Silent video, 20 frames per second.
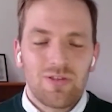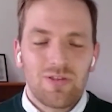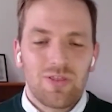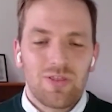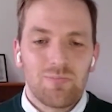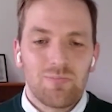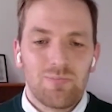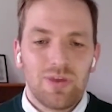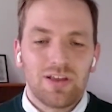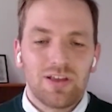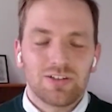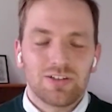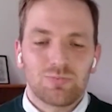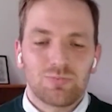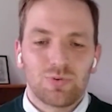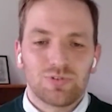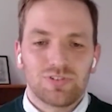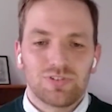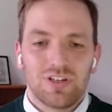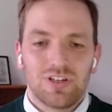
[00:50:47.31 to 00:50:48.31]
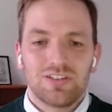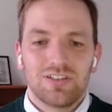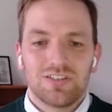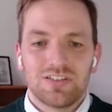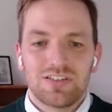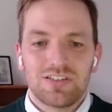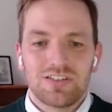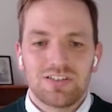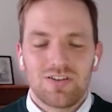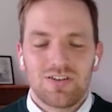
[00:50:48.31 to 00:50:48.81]
the biggest
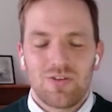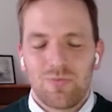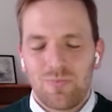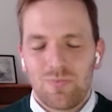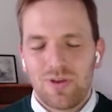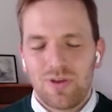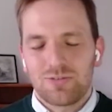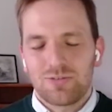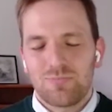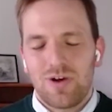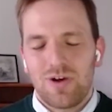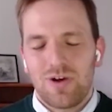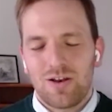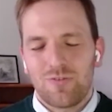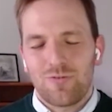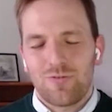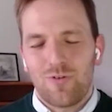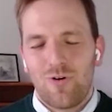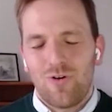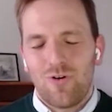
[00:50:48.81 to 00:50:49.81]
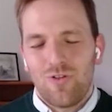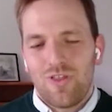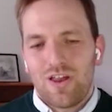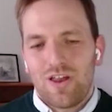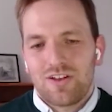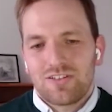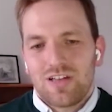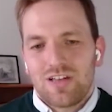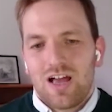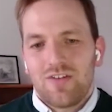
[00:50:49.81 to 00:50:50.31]
percentage, the biggest part of all
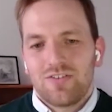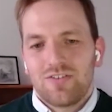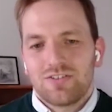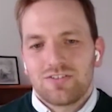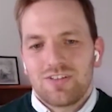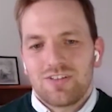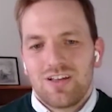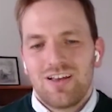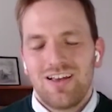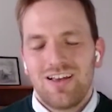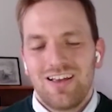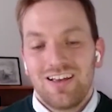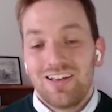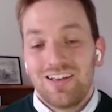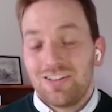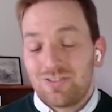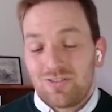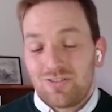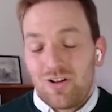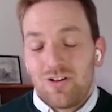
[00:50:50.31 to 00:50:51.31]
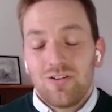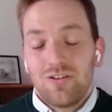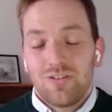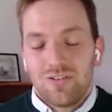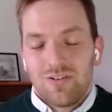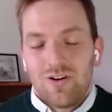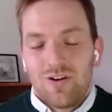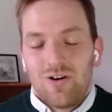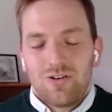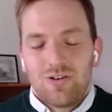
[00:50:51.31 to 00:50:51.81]
that is harvested is done
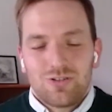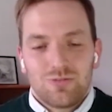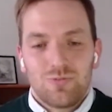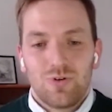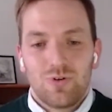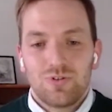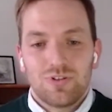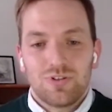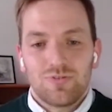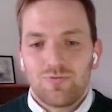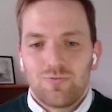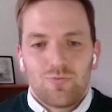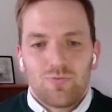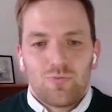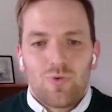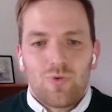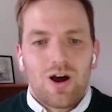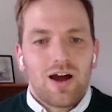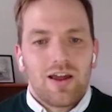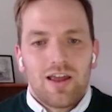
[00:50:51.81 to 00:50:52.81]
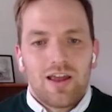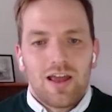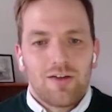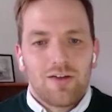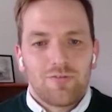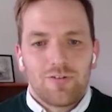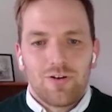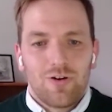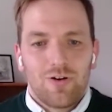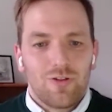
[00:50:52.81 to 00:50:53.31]
automotive. Why
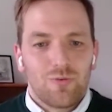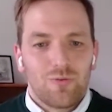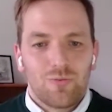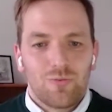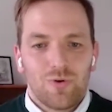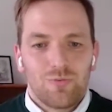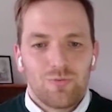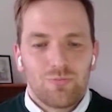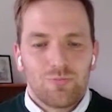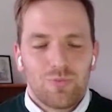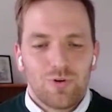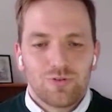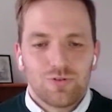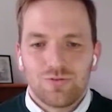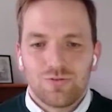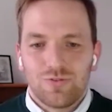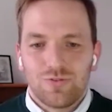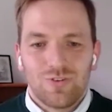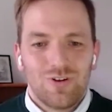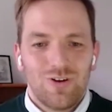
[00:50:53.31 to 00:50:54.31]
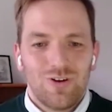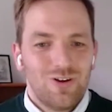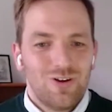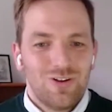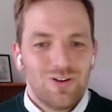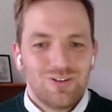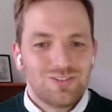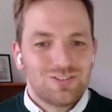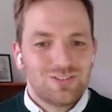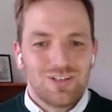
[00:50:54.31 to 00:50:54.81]
have another person
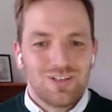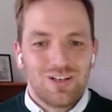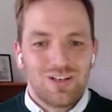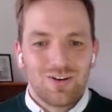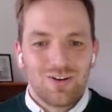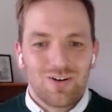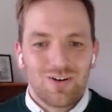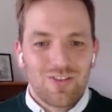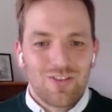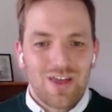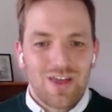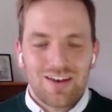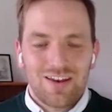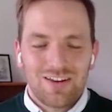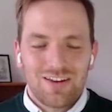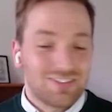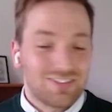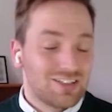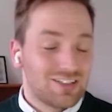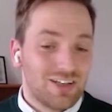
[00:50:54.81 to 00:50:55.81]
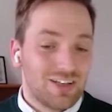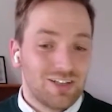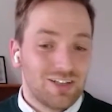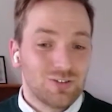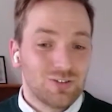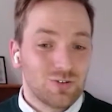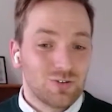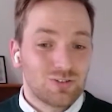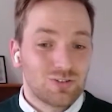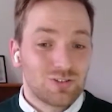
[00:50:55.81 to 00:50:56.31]
sitting on that? It's a
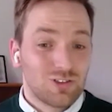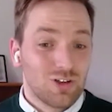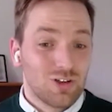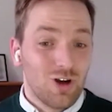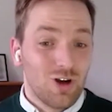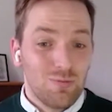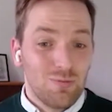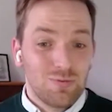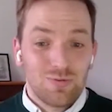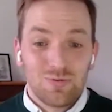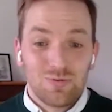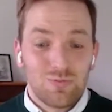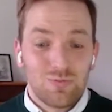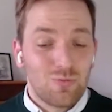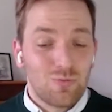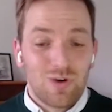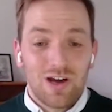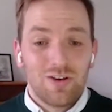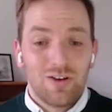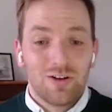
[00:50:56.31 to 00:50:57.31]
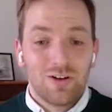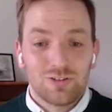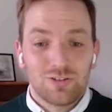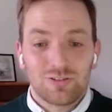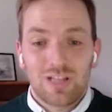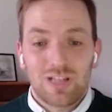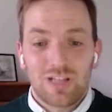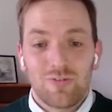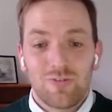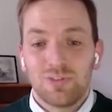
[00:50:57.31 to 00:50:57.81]
dangerous job. Why not
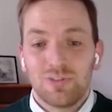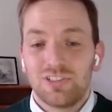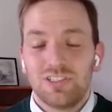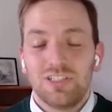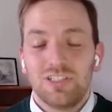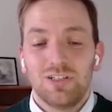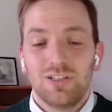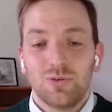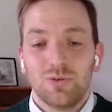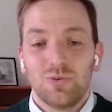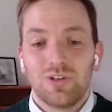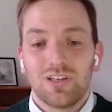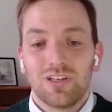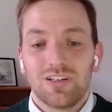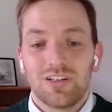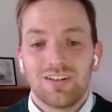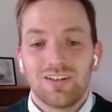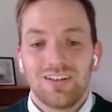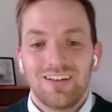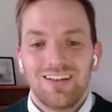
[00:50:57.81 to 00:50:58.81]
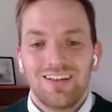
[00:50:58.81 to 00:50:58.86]
just have a machine doing it?